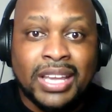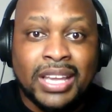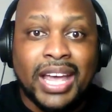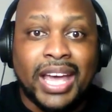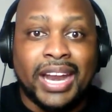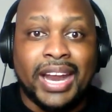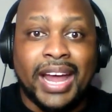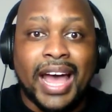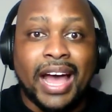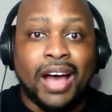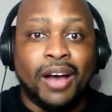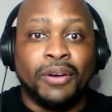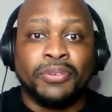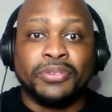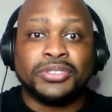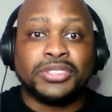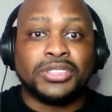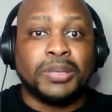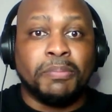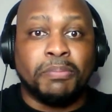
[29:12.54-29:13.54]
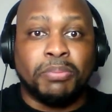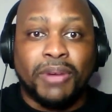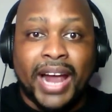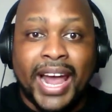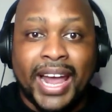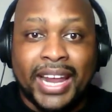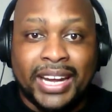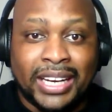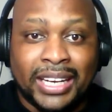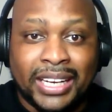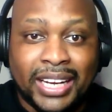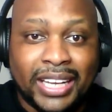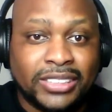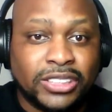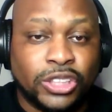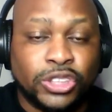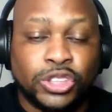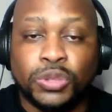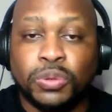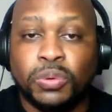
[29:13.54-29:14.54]
and how sobriety is
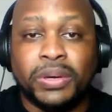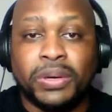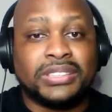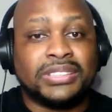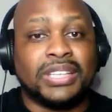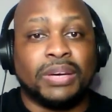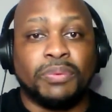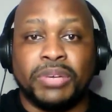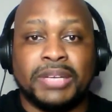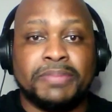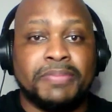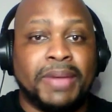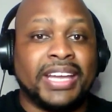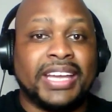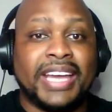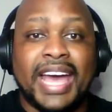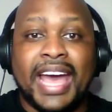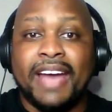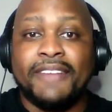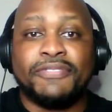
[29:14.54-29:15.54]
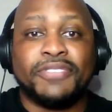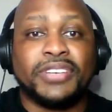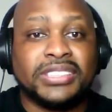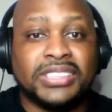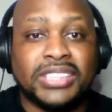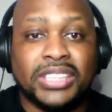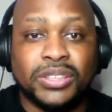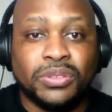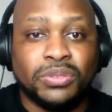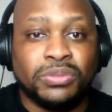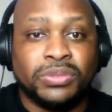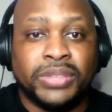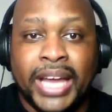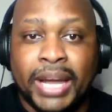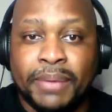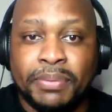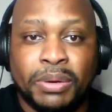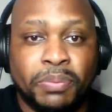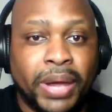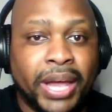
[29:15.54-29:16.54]
a choice that we make every single
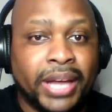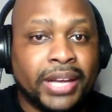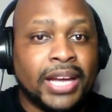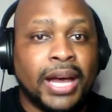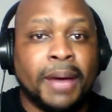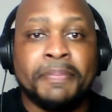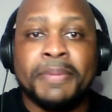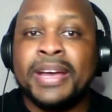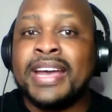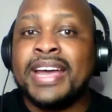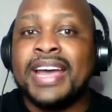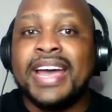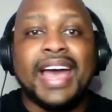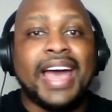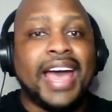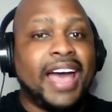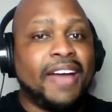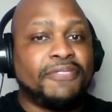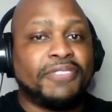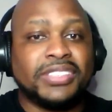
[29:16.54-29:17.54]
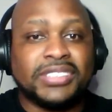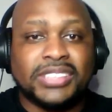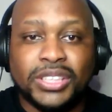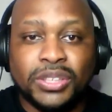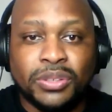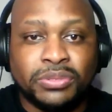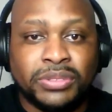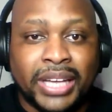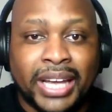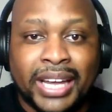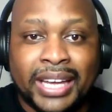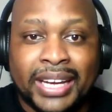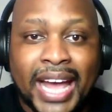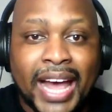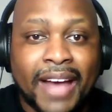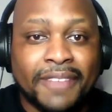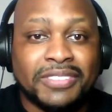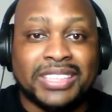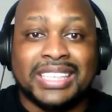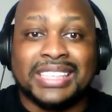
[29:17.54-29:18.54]
day. We wake up every single day and
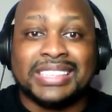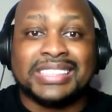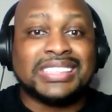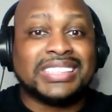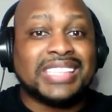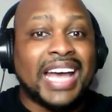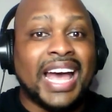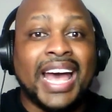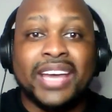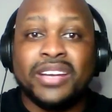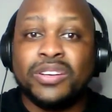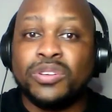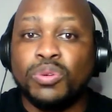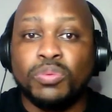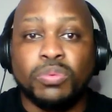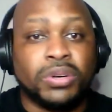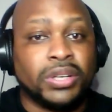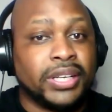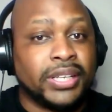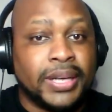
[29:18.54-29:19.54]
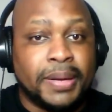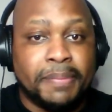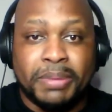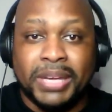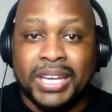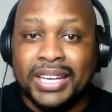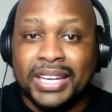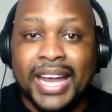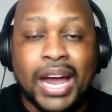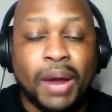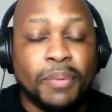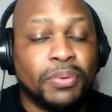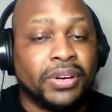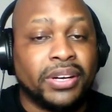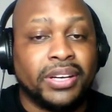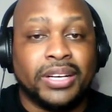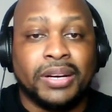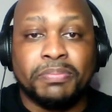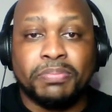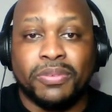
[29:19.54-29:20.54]
have to decide who we're going to be and how we're
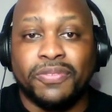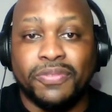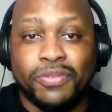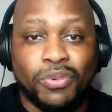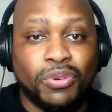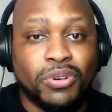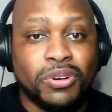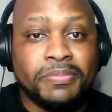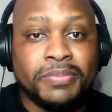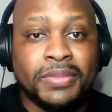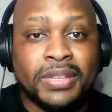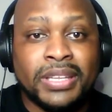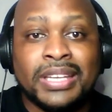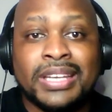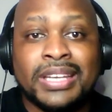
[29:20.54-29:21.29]
going to perform.